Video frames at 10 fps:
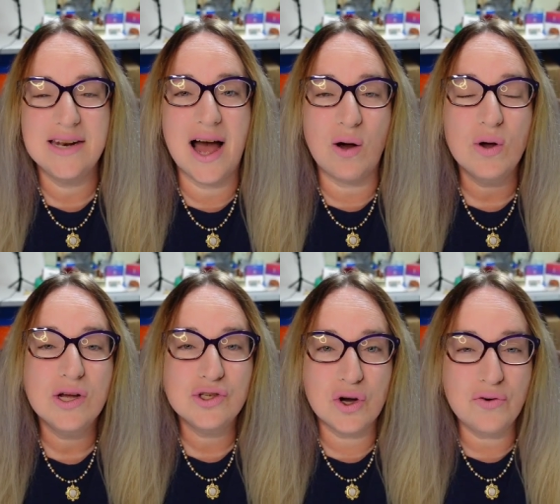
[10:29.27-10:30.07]
Now,
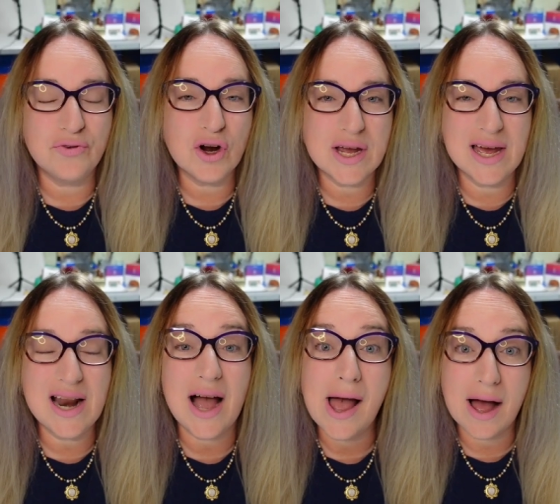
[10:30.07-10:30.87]
don't
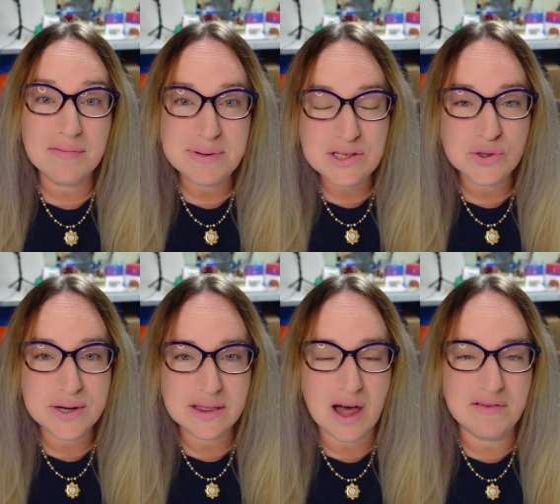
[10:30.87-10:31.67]
forget, I have been
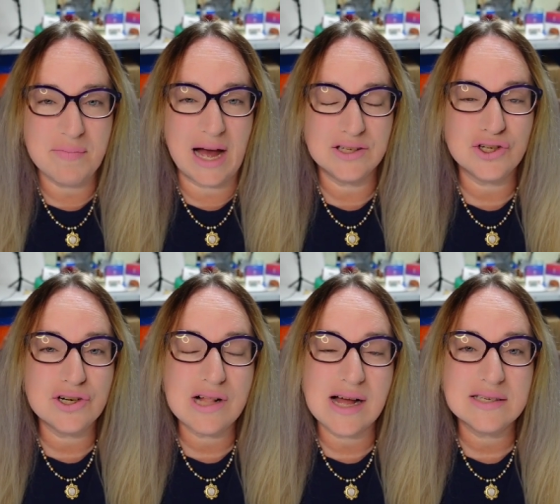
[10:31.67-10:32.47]
doing live master
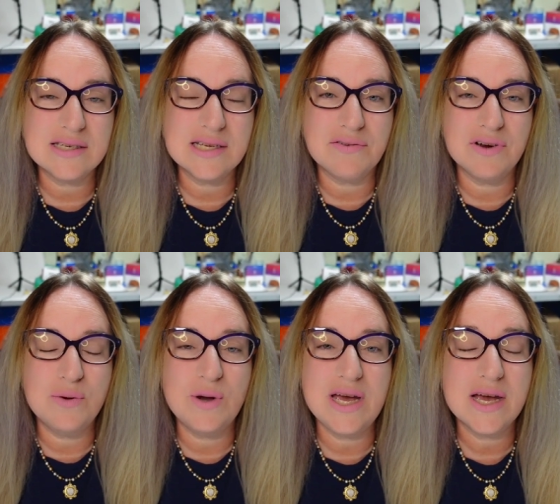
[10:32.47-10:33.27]
classes
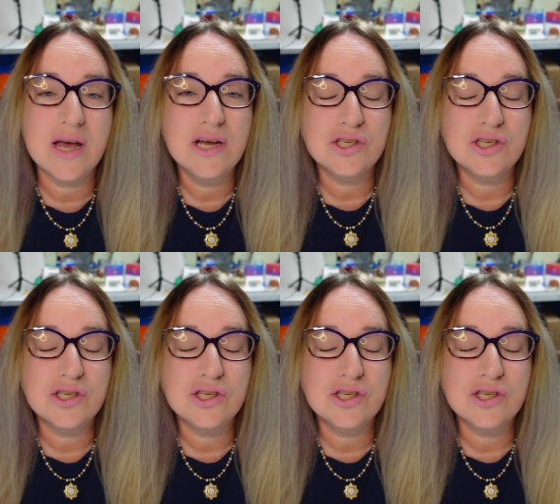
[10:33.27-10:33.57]
every week,